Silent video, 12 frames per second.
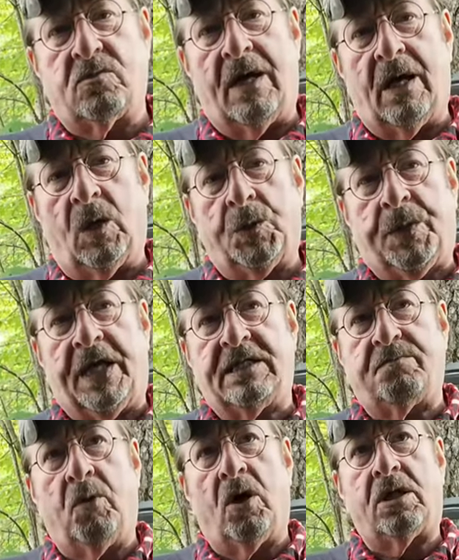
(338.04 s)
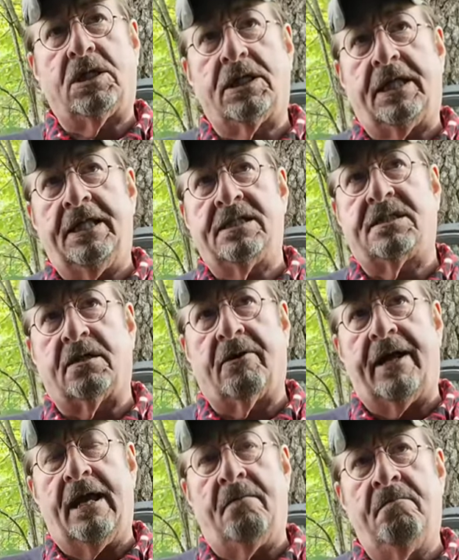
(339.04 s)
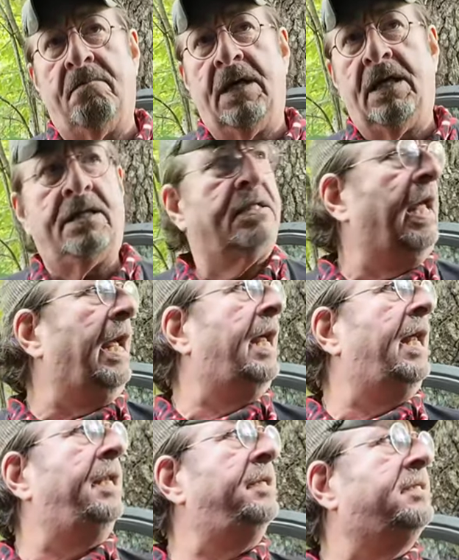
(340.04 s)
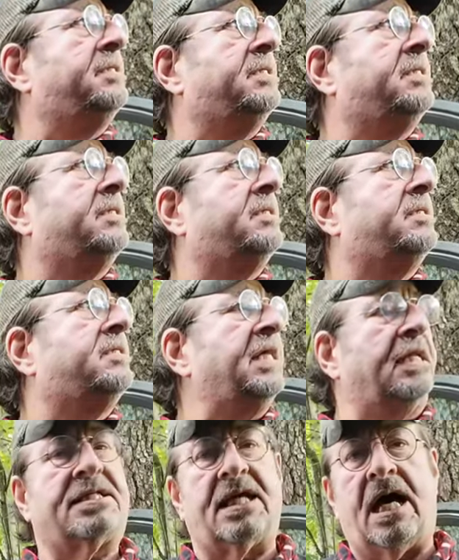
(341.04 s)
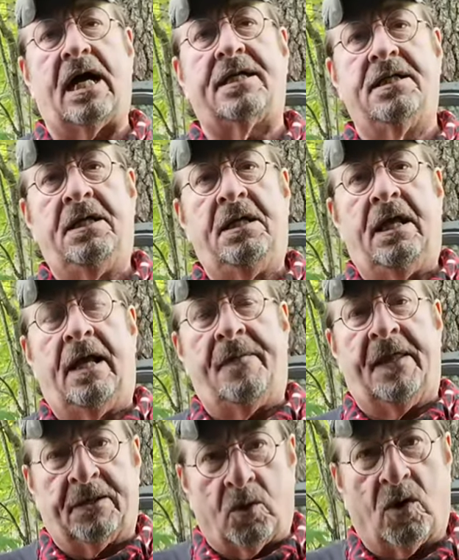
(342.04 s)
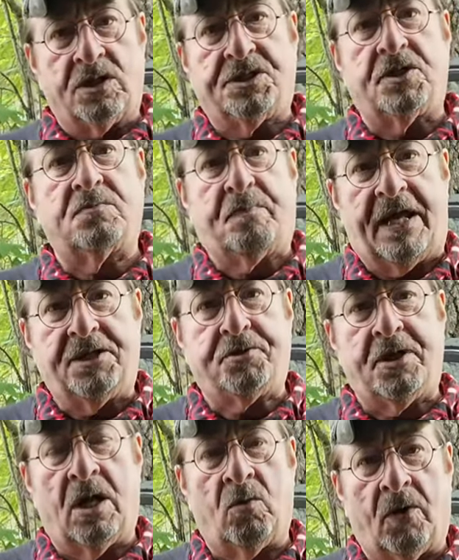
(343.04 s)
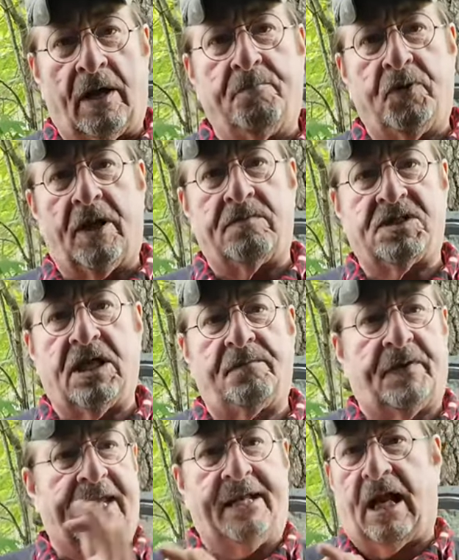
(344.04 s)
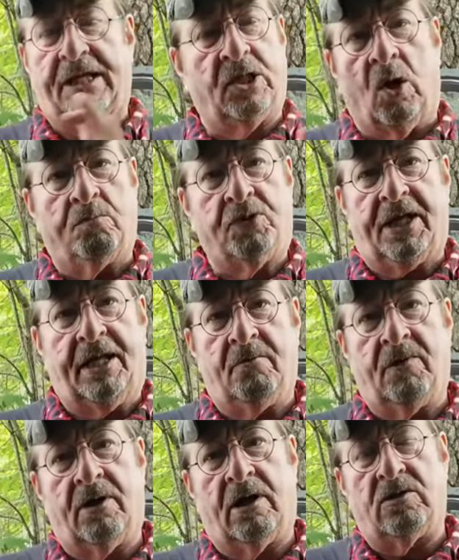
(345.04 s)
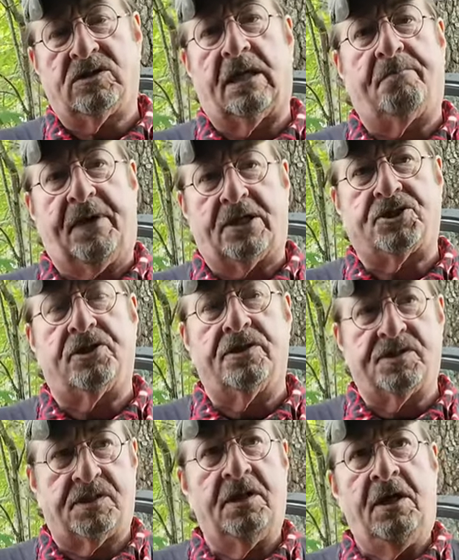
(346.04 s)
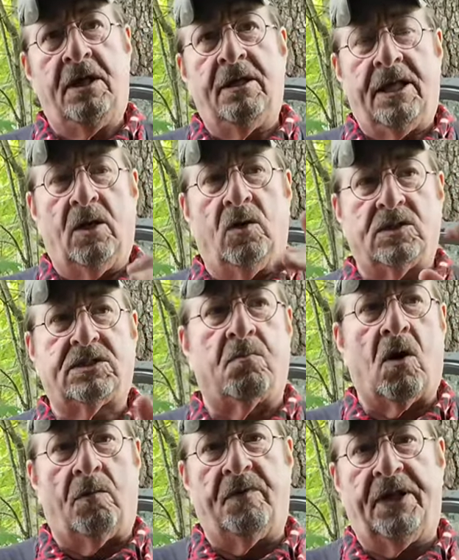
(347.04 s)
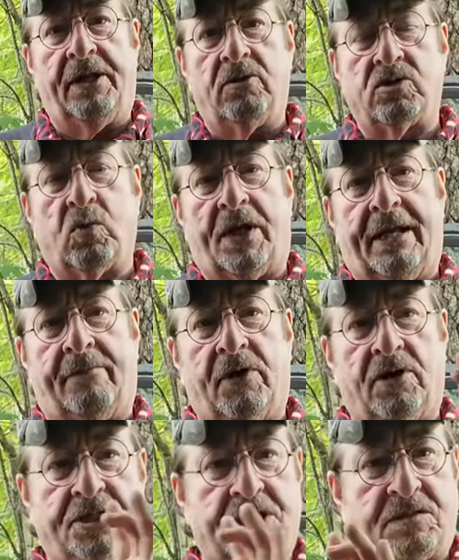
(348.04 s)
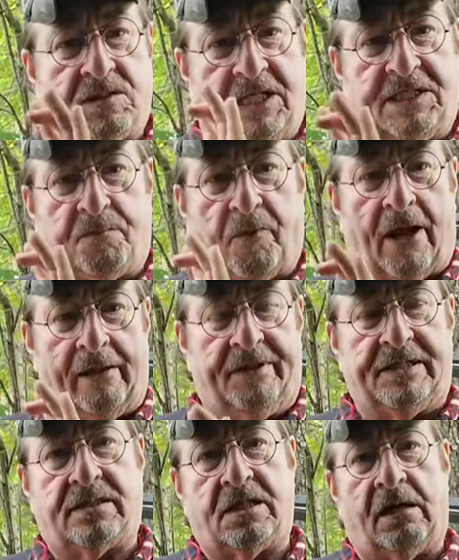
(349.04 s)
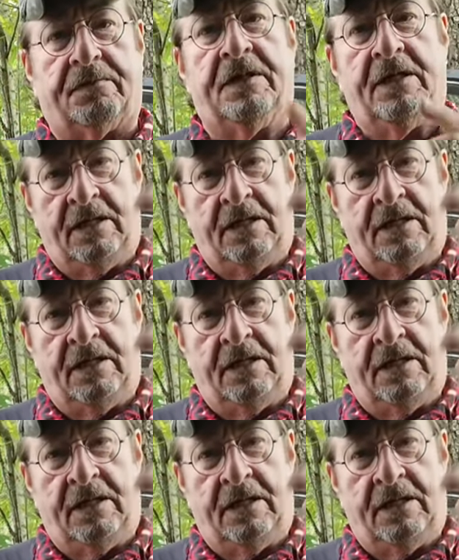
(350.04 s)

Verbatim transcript: as well, Facebook, Instagram, and TikTok. And then, of course, there's Patreon where I put up stuff like I don't put anywhere else, like pictures, you know, small videos, whatever. Just it's private stuff.